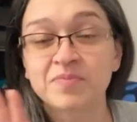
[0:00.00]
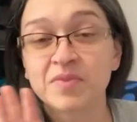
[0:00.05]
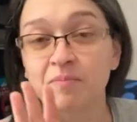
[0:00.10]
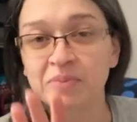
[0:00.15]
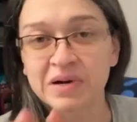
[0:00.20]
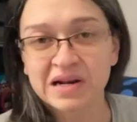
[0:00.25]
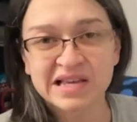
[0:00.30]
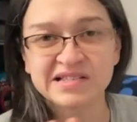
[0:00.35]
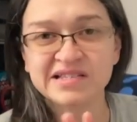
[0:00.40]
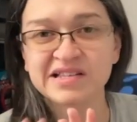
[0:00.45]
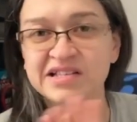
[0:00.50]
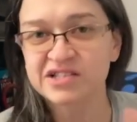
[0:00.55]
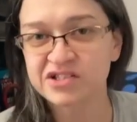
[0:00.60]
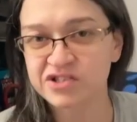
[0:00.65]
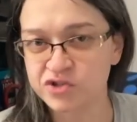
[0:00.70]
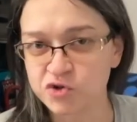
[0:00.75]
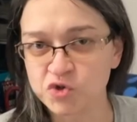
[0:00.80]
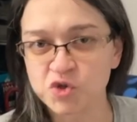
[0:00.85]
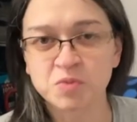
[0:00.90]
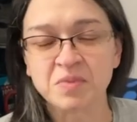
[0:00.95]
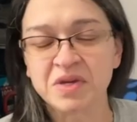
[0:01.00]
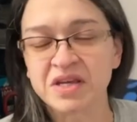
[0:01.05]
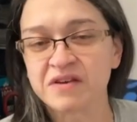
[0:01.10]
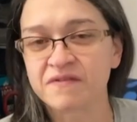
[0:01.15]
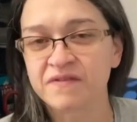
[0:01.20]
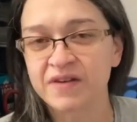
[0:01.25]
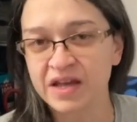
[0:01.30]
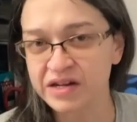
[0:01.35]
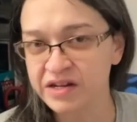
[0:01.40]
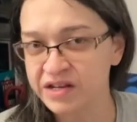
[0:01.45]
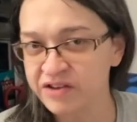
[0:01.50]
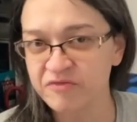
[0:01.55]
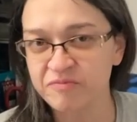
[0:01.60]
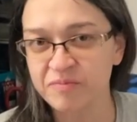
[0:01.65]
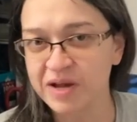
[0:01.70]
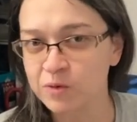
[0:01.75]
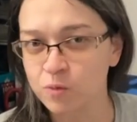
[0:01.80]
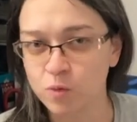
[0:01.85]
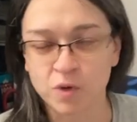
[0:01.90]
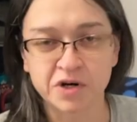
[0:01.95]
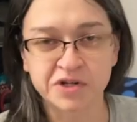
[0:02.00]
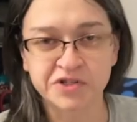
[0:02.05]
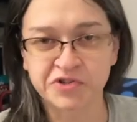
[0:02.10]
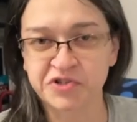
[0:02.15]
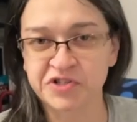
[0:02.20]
Please excuse me if any of my words or